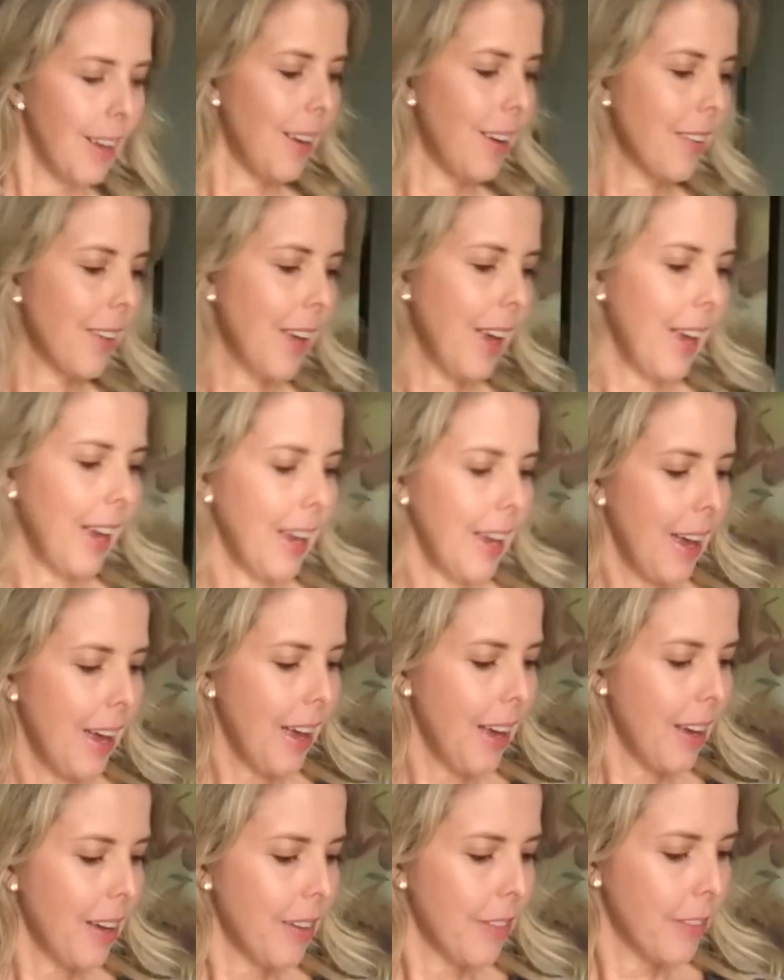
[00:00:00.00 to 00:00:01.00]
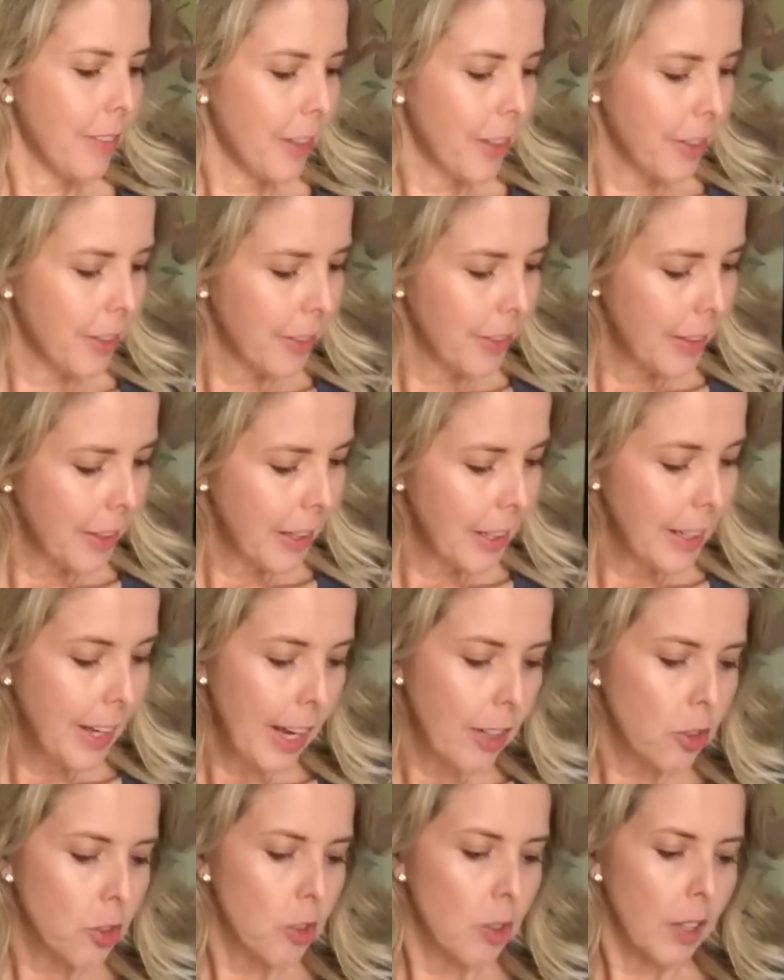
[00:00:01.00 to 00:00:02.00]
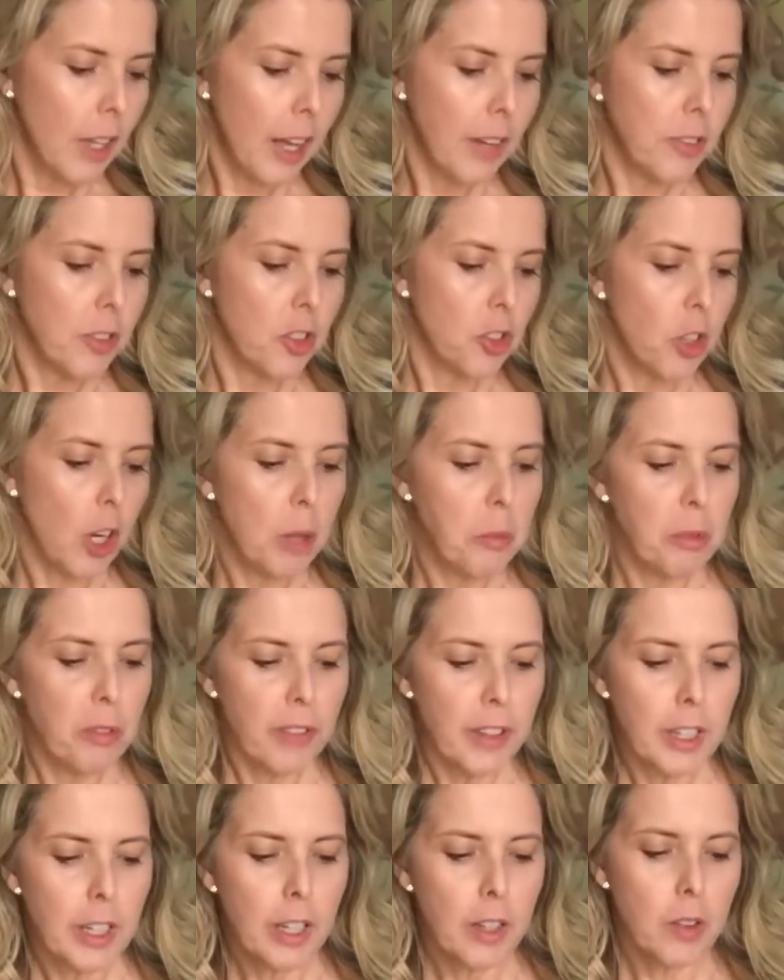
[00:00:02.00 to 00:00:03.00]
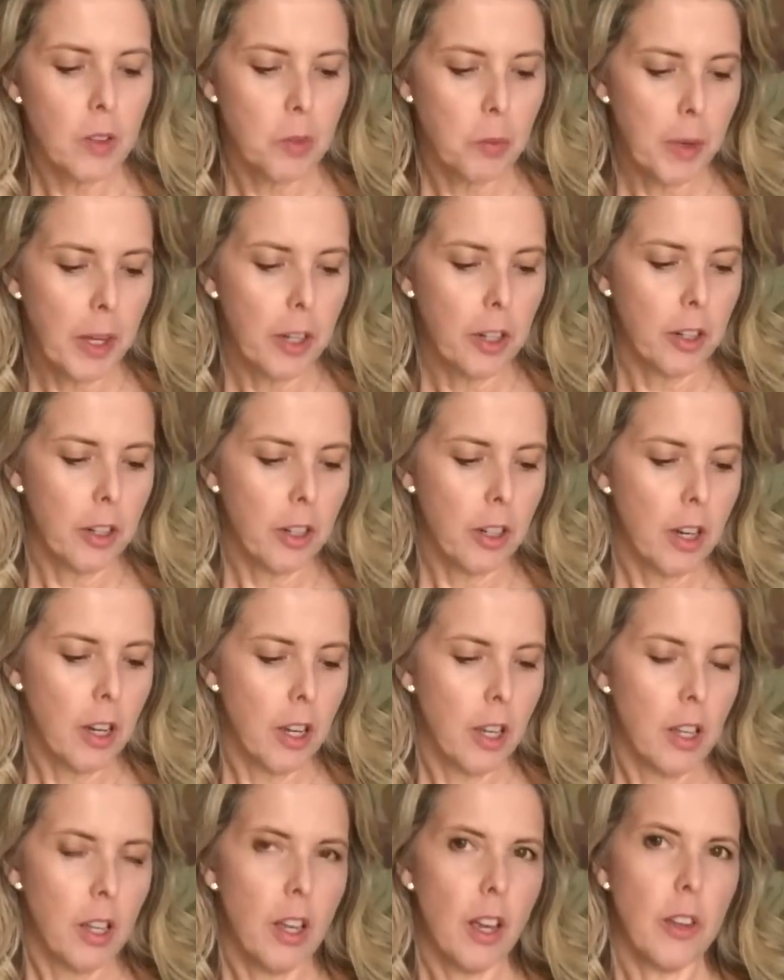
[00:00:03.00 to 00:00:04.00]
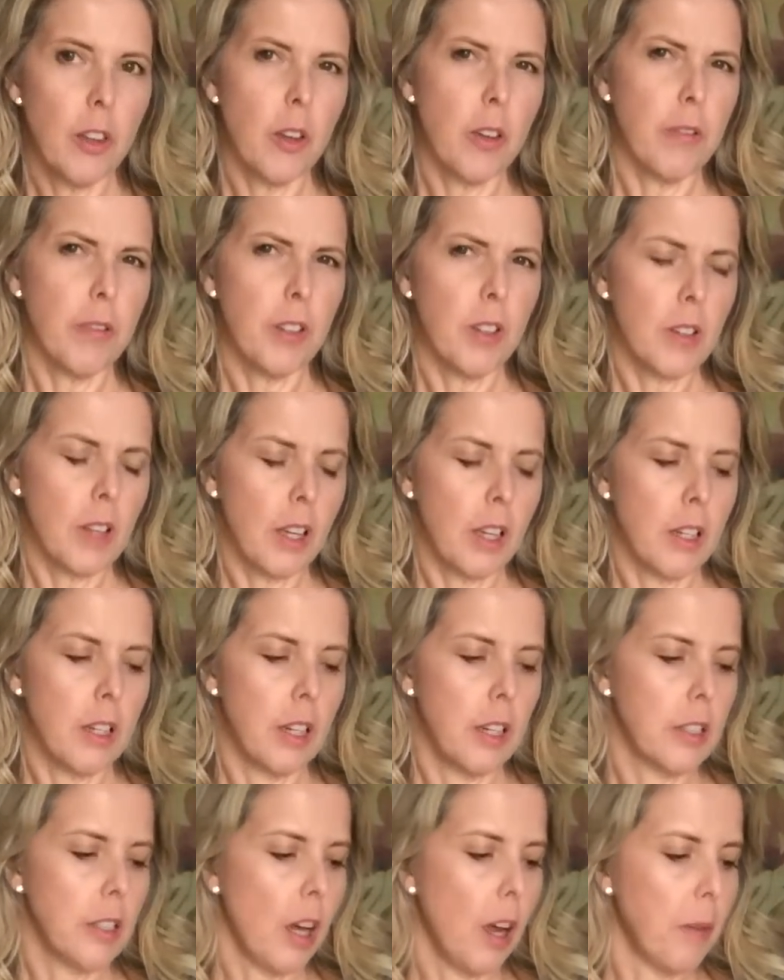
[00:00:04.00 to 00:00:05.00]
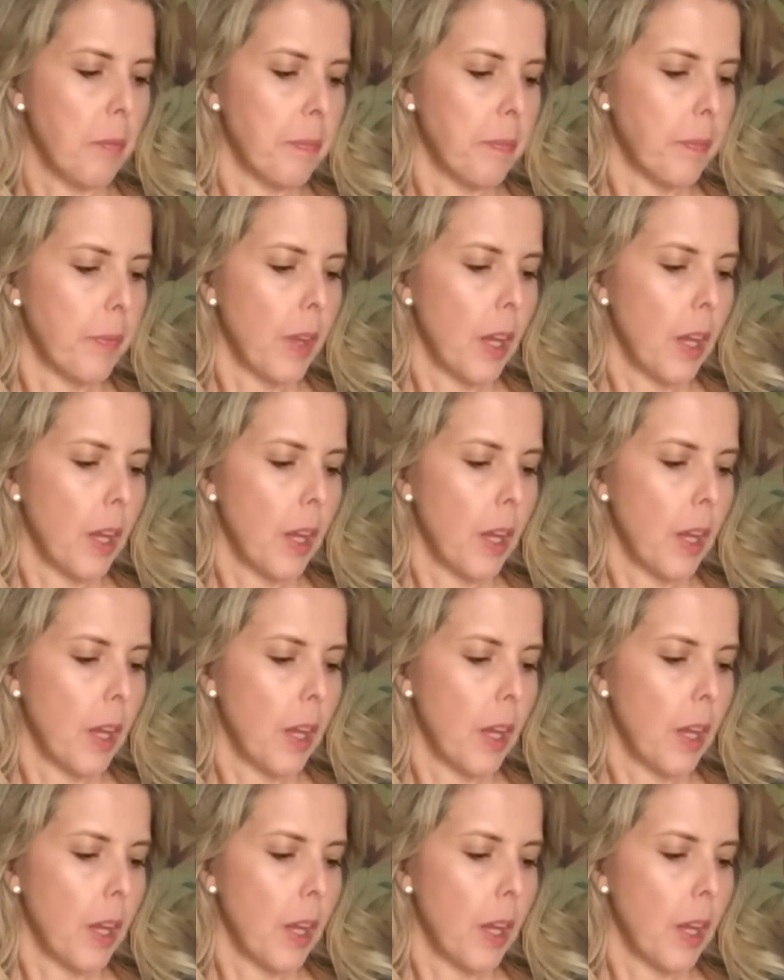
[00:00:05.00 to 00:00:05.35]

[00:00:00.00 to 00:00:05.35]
Okay, I have on the Natural Life striped V-neck sweater, although it feels like a knit top.